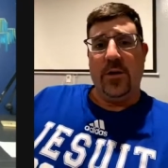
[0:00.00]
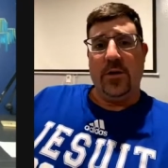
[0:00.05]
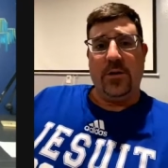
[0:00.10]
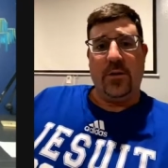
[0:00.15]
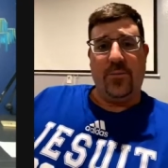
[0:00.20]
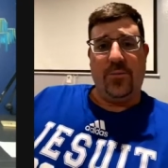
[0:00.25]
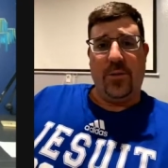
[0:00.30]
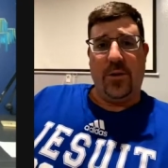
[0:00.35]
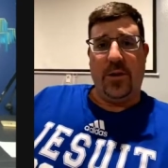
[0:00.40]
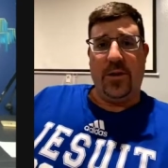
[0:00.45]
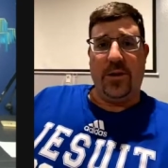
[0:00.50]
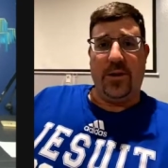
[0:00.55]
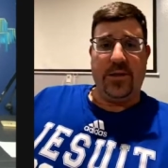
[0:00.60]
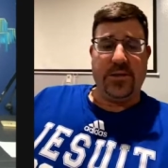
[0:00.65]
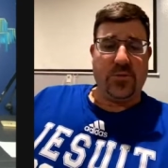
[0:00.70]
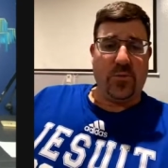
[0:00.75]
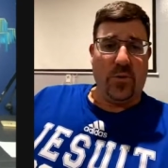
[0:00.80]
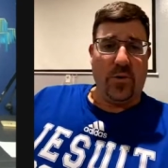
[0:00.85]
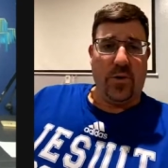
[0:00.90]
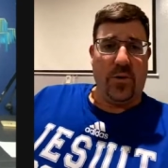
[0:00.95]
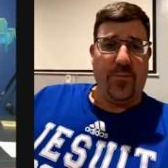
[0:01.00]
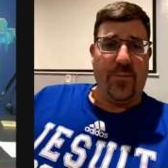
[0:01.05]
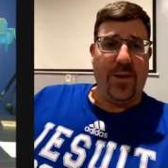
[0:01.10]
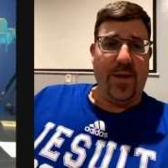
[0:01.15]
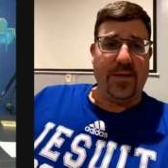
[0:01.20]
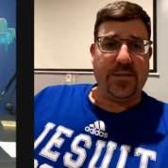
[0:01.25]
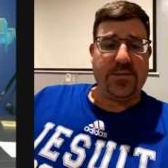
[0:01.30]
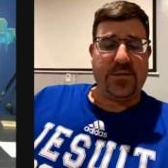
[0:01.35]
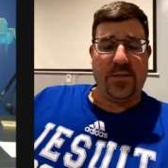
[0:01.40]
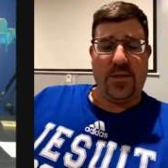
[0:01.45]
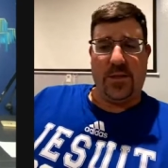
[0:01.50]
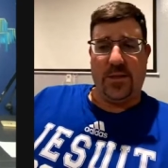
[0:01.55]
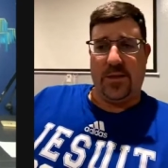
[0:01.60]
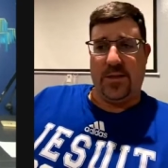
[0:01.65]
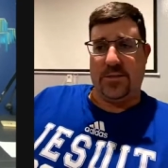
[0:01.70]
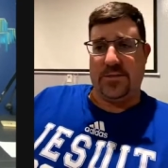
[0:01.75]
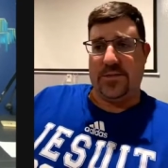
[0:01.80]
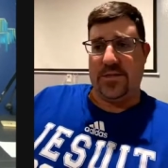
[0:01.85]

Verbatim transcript: to play against one of the best uh,